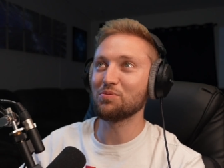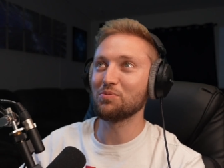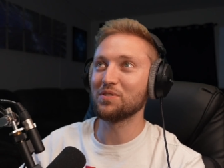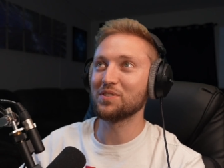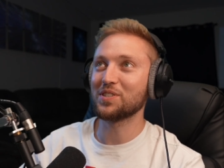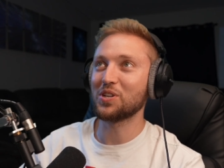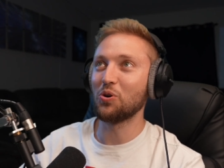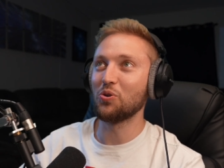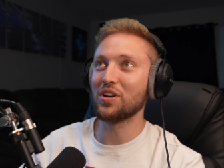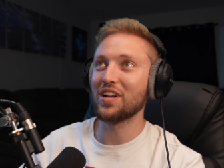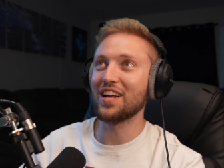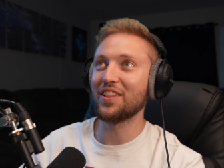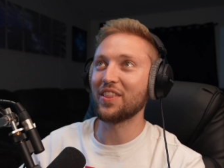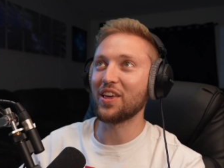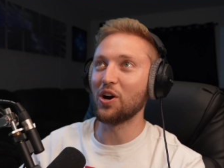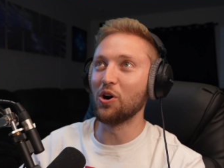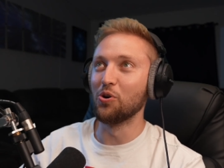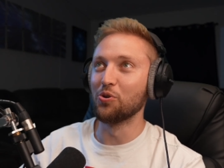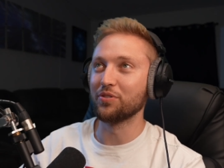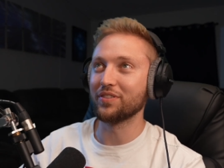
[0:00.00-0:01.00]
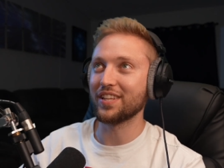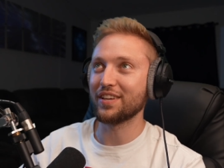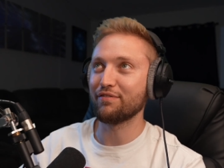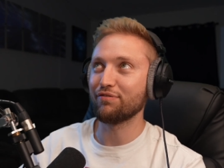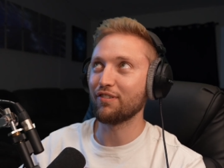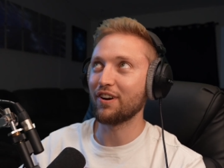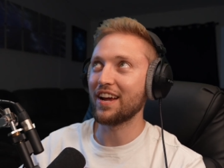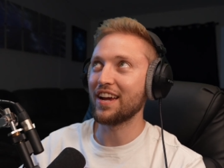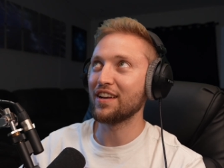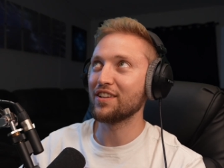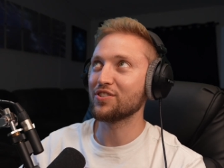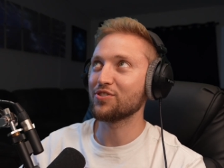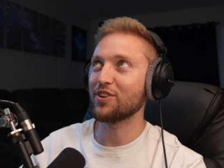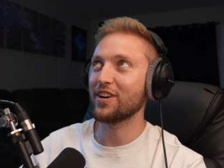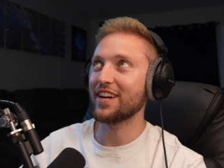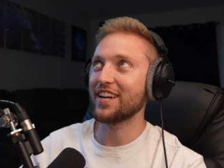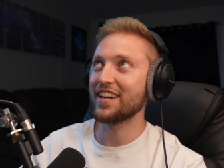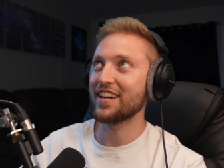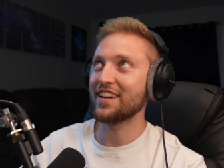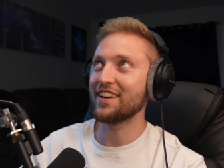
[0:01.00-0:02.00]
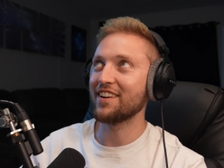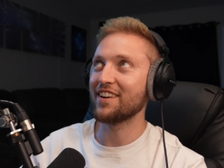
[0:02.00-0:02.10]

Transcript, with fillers: this one's going on the OnlyFrans right